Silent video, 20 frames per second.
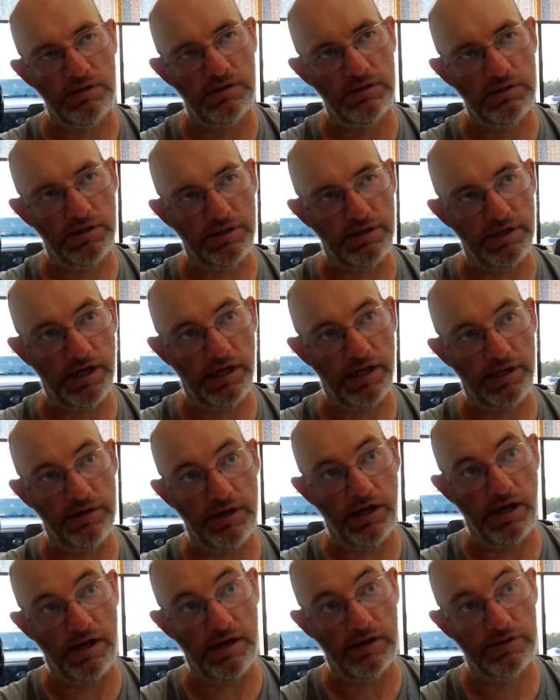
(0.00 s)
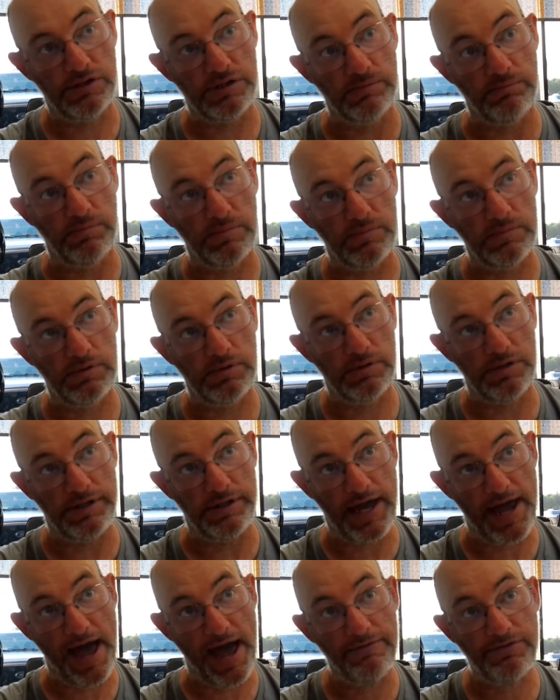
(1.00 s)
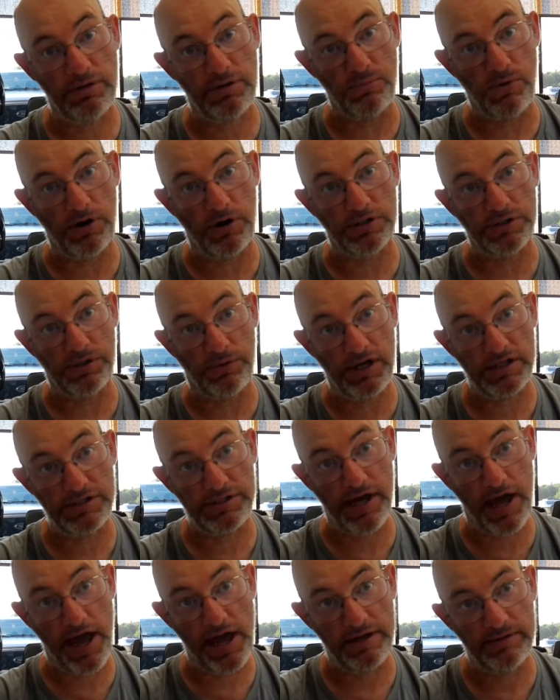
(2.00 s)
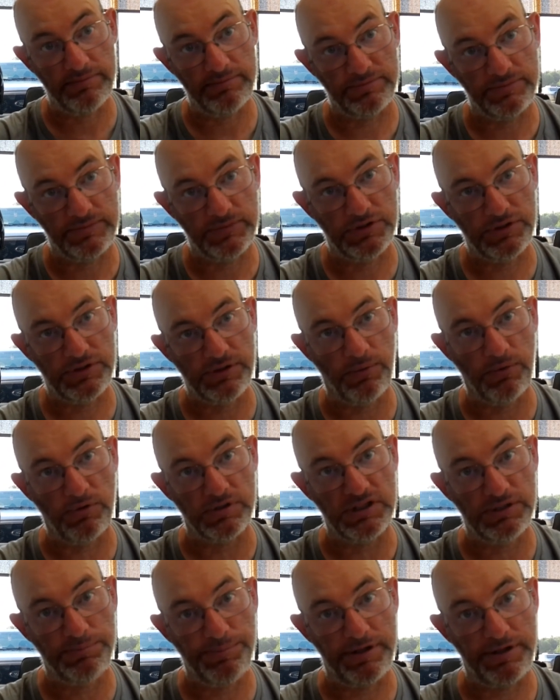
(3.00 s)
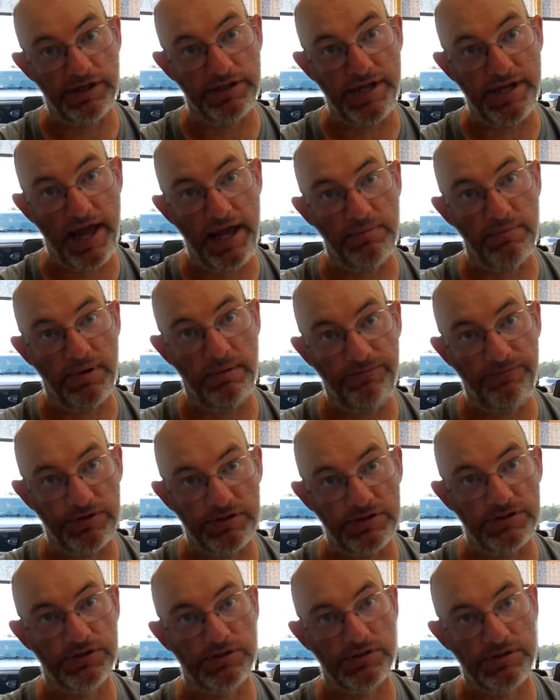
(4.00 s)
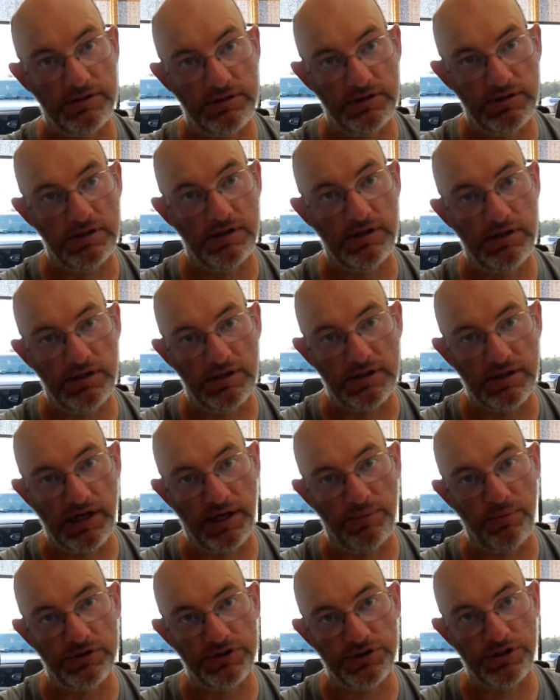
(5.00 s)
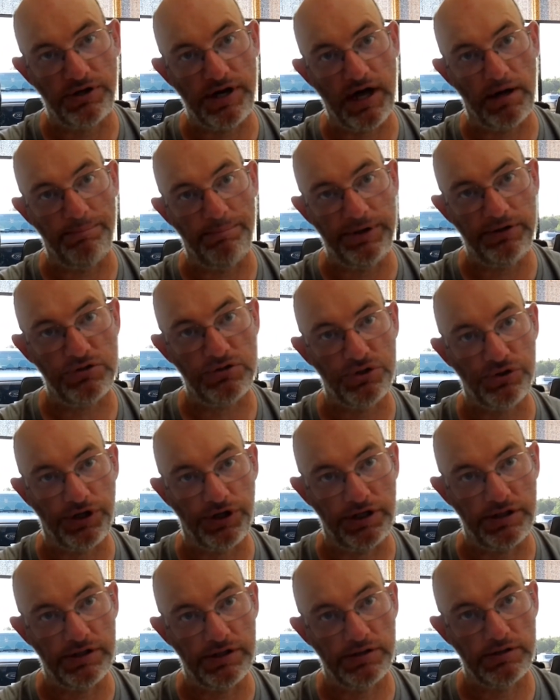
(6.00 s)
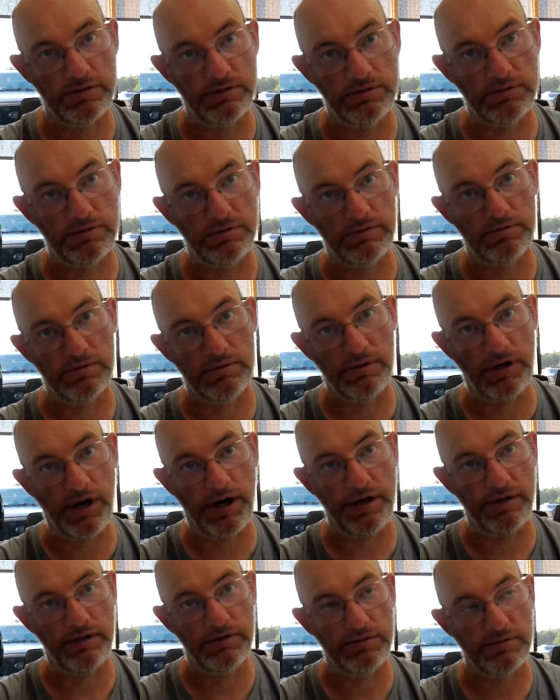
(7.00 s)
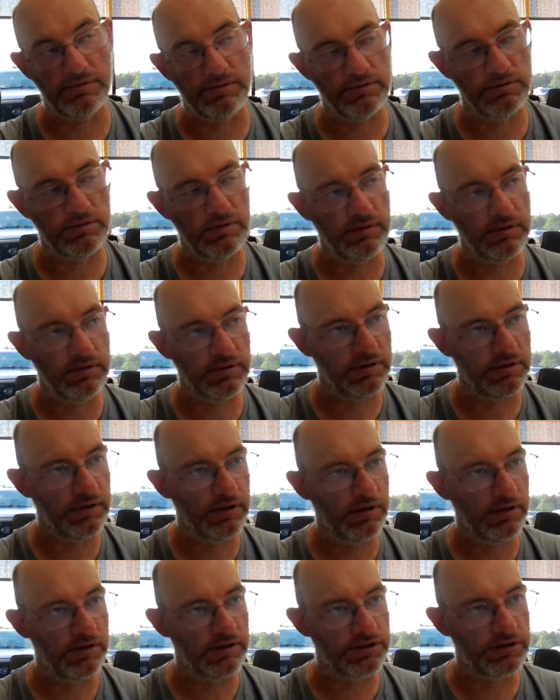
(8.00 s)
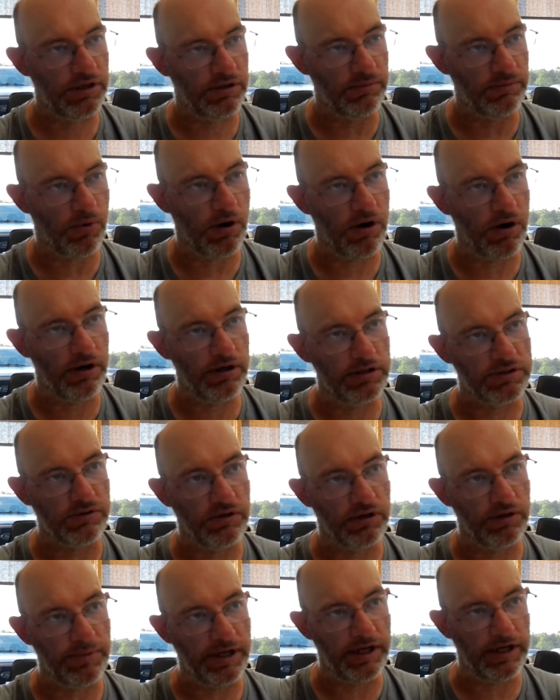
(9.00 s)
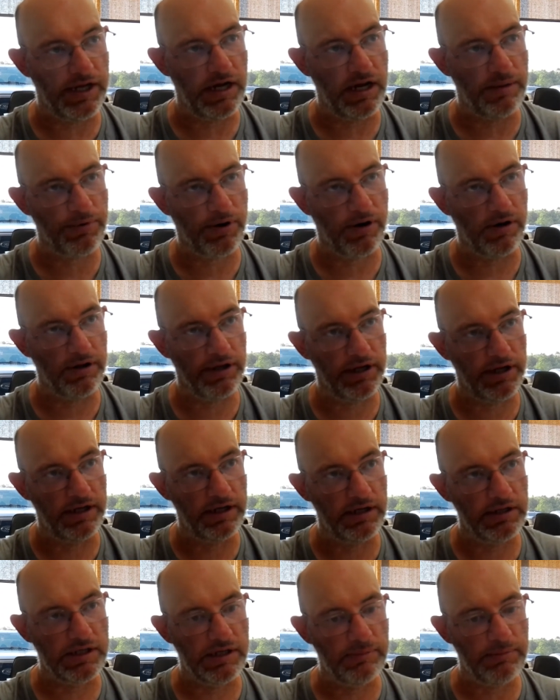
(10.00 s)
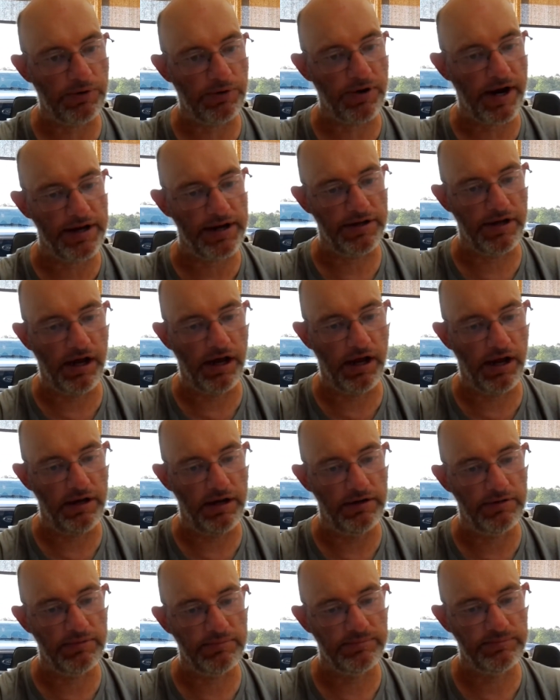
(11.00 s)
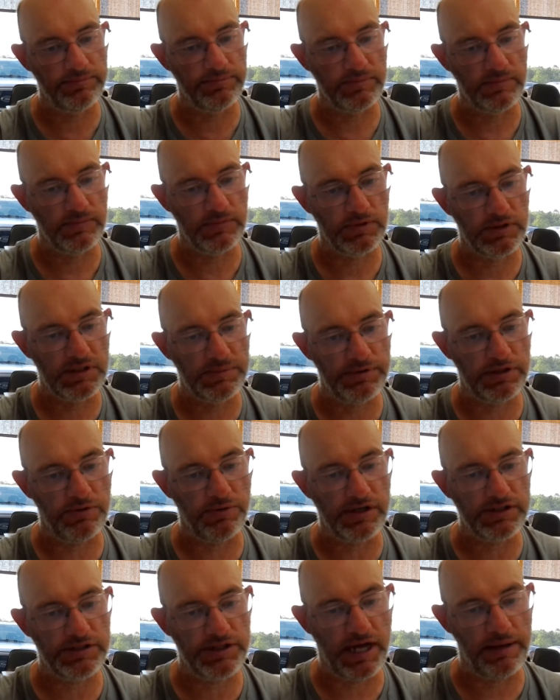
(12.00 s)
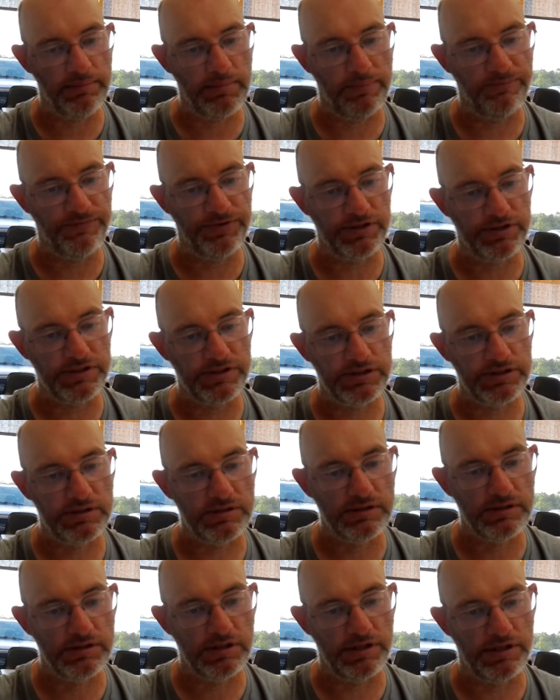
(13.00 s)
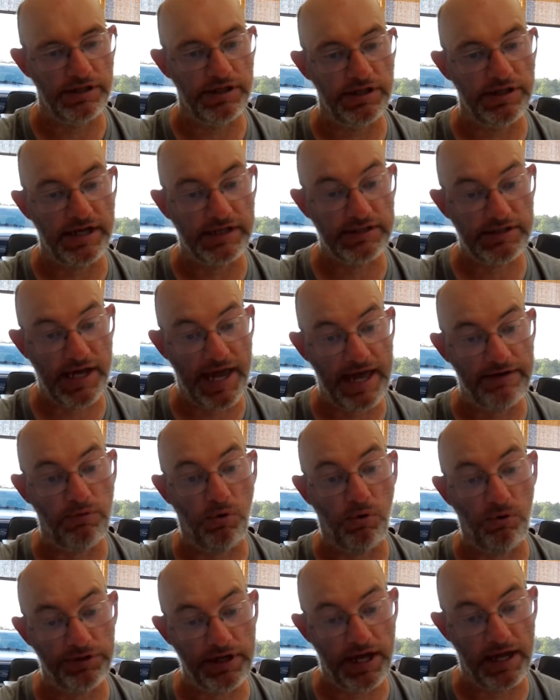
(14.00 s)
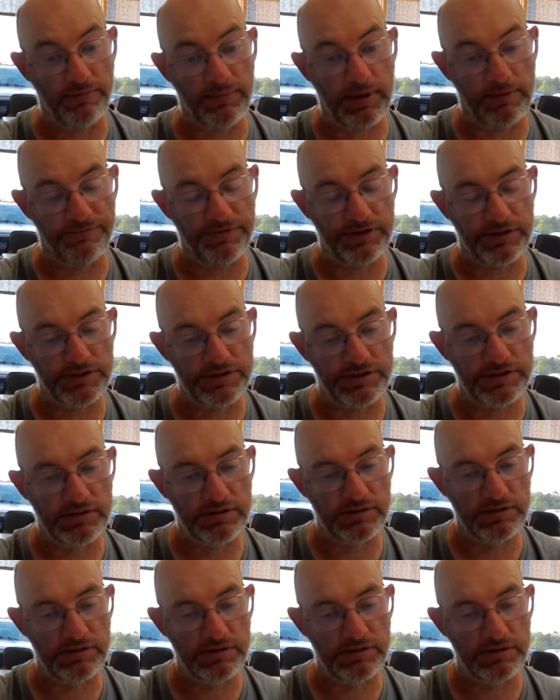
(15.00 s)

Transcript: And then the day after tomorrow is our rest day, so we're gonna spend the day in Memphis. Kim wants to go down Beale Street, right? So tomorrow is gonna be get up early, get my ride done, spend the rest of the day in Memphis, and then the next day I have a whole day in Memphis.